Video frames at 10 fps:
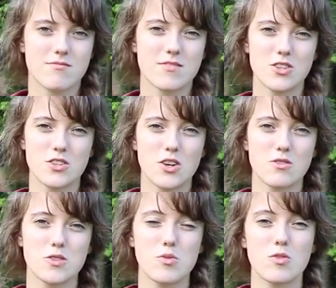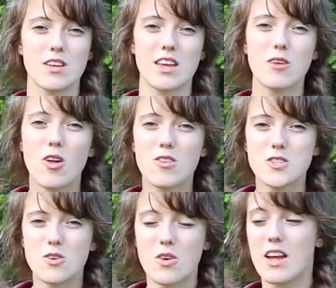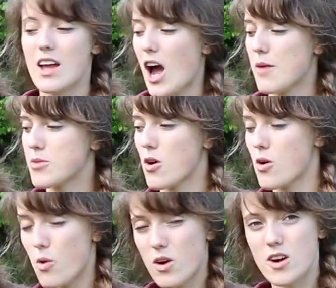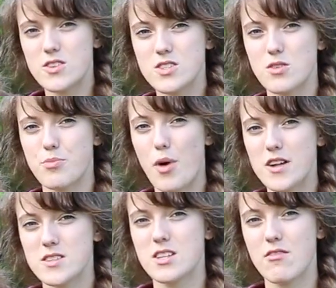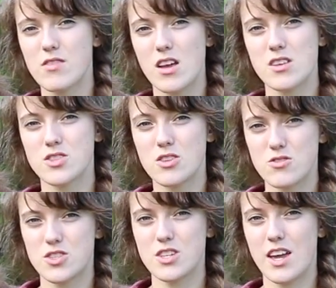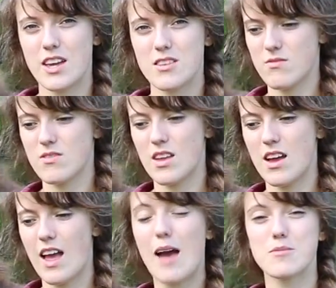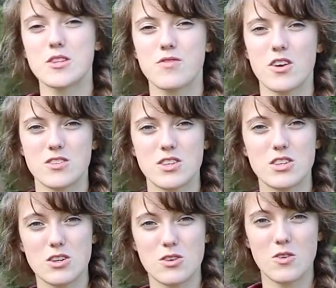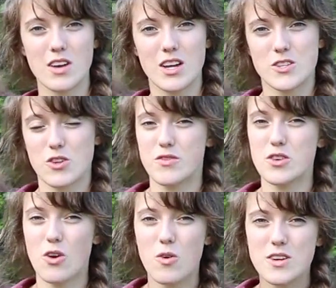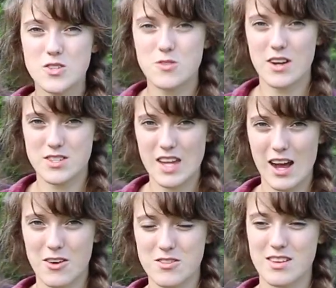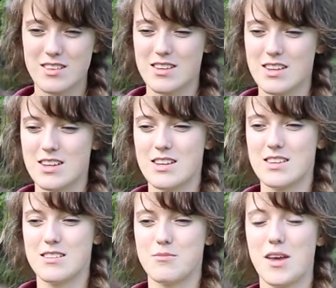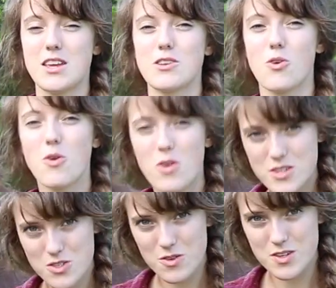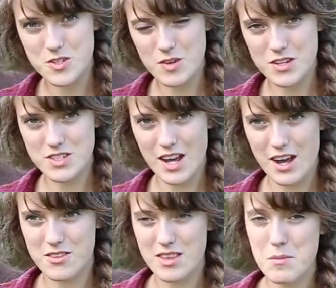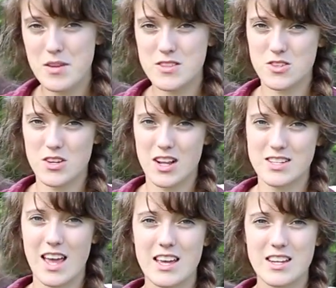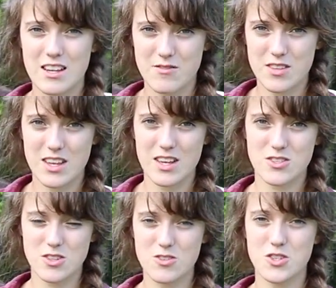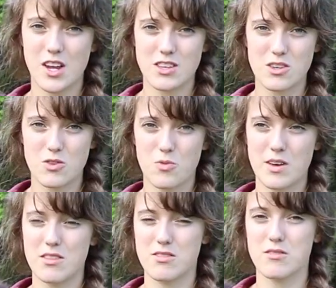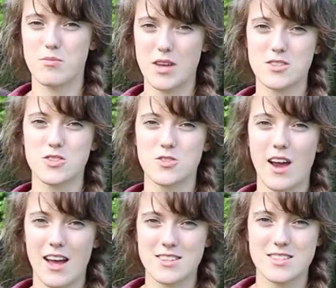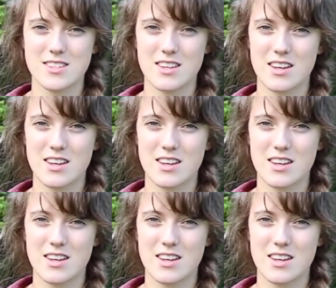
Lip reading: to just go smoothly. It will also help the horse to positively associate the atmosphere to you. So if you're always stressed out, making your horse always stressed out, that means they're going to negatively associate you with being stressed.